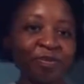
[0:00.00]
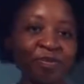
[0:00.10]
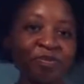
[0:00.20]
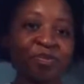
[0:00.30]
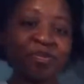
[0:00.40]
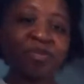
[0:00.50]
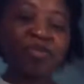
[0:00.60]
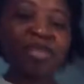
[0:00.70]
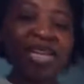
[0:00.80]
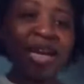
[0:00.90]

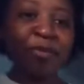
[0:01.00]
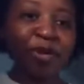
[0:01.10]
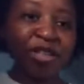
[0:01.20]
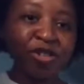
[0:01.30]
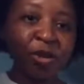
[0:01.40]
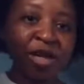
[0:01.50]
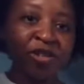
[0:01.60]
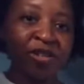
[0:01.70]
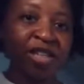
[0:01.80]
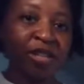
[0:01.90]
and I'm going to show
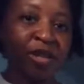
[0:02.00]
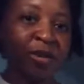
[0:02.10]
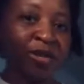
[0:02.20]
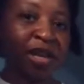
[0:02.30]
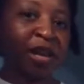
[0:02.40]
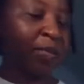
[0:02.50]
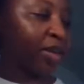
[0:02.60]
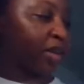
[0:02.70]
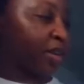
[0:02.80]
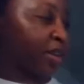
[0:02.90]
each of these close up.
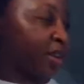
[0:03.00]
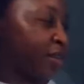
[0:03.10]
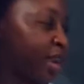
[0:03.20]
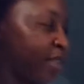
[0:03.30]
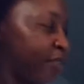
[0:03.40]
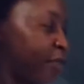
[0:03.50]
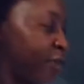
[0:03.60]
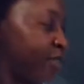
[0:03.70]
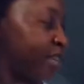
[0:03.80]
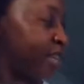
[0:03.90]
Okay, the
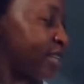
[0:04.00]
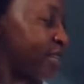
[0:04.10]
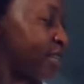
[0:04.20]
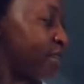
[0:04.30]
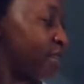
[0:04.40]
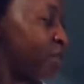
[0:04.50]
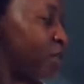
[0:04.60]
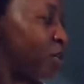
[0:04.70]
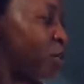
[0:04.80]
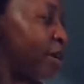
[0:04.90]
first sentence,
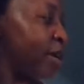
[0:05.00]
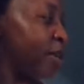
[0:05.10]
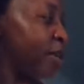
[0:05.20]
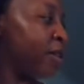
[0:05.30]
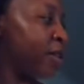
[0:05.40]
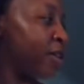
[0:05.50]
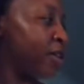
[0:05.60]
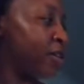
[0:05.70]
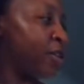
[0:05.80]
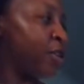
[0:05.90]
will
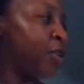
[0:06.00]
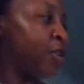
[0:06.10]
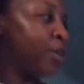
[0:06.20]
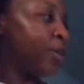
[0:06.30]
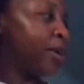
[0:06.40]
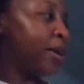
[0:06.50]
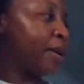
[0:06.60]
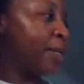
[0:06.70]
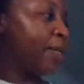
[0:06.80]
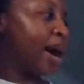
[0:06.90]
you
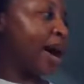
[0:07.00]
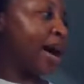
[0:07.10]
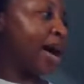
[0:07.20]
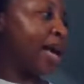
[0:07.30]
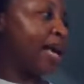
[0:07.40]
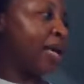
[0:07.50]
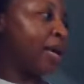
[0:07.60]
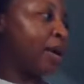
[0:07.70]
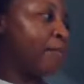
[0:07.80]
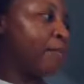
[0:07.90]
buy
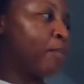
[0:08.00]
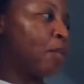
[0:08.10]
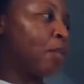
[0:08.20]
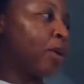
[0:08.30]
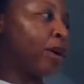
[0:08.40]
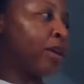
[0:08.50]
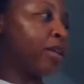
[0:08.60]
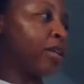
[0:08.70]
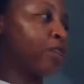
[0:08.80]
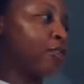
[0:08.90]
more
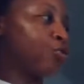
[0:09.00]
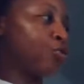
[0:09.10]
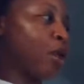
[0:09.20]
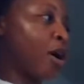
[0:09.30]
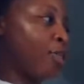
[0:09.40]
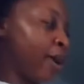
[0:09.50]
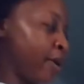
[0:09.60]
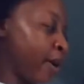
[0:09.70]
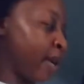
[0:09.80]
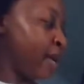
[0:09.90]

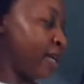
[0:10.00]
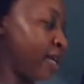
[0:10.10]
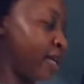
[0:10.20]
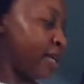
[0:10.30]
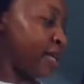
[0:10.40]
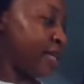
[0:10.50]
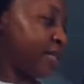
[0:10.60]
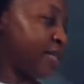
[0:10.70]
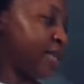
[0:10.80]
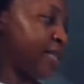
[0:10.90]
strawberry
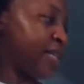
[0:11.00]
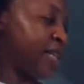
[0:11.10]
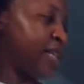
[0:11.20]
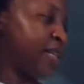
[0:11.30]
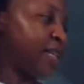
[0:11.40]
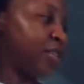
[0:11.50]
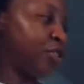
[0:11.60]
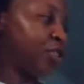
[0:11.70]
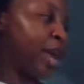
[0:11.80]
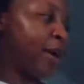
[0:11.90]
scented
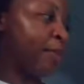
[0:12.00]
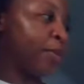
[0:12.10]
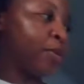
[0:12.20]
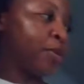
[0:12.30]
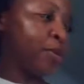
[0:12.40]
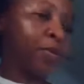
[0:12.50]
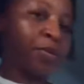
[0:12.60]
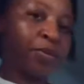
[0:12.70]
shampoo?